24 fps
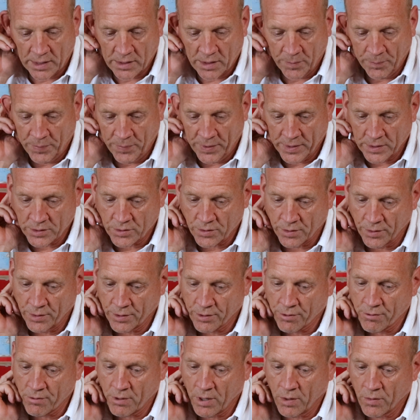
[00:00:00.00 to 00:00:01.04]
that depends on
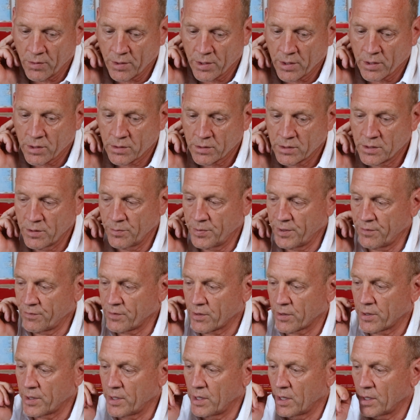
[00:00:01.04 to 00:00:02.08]
the grower, to be
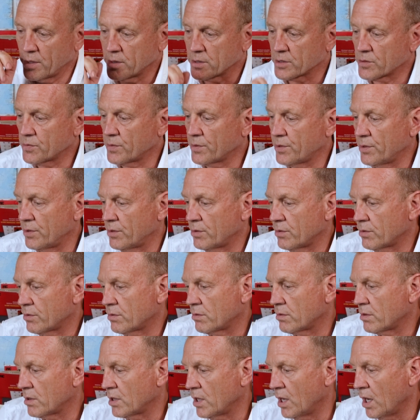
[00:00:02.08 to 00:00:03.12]
very honest with you,
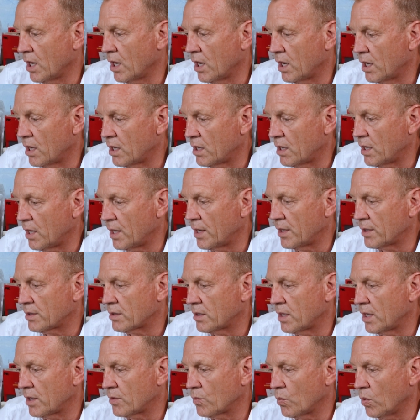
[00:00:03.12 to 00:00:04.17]

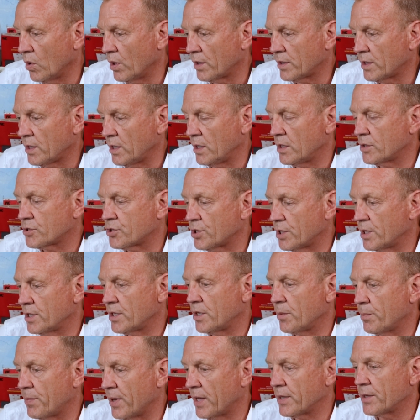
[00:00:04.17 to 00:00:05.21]
and what each
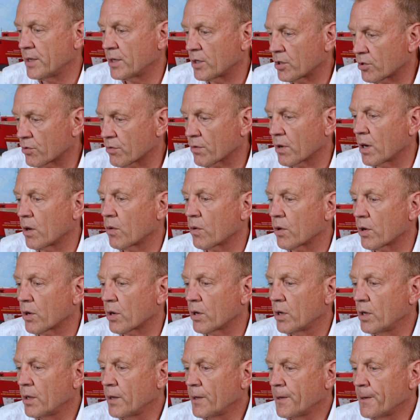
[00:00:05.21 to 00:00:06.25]
independent grower